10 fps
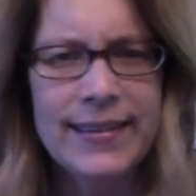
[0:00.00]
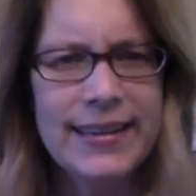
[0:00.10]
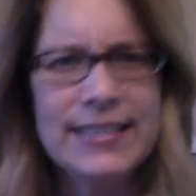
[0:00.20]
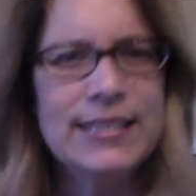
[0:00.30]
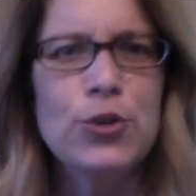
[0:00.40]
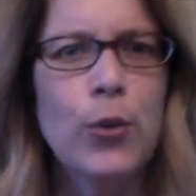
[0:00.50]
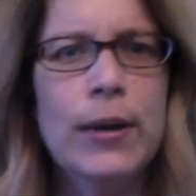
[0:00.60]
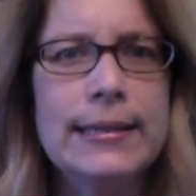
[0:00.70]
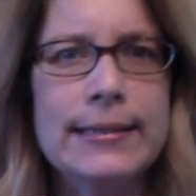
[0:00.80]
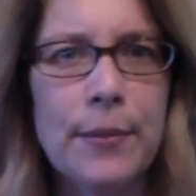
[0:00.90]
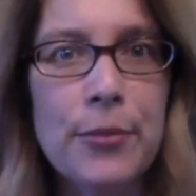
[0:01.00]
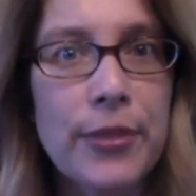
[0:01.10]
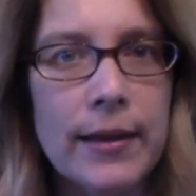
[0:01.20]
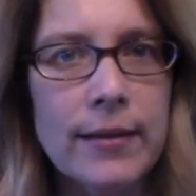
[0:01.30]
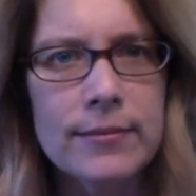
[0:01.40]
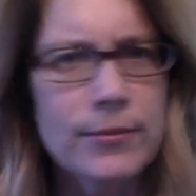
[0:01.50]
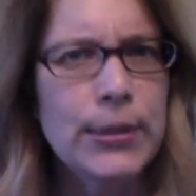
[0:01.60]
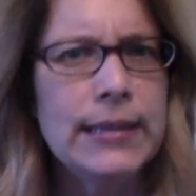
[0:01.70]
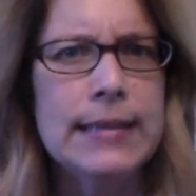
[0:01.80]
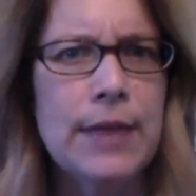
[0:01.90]
It's the 20-something,
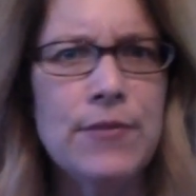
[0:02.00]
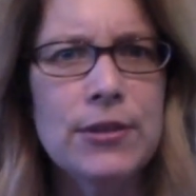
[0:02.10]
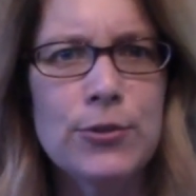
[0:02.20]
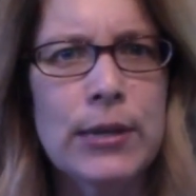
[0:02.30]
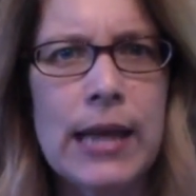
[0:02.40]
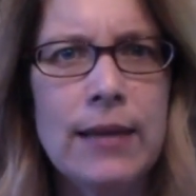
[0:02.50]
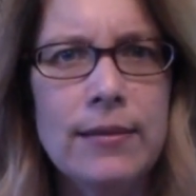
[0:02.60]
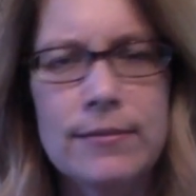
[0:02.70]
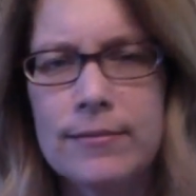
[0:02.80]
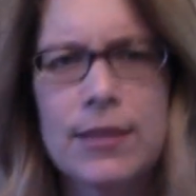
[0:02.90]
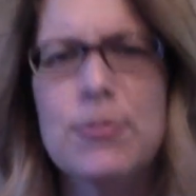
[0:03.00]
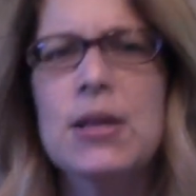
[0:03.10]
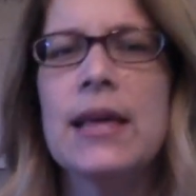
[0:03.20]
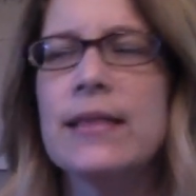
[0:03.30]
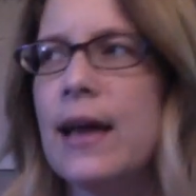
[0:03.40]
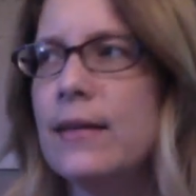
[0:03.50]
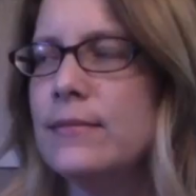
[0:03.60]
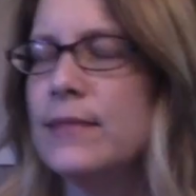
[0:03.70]
27th, 28th, something like that.